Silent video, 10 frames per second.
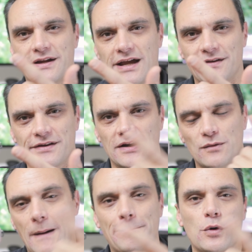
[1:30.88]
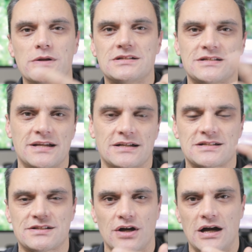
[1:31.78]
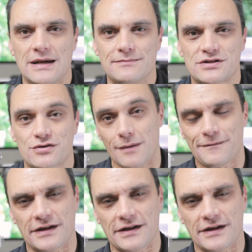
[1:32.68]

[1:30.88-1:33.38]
account the 1.6 times crop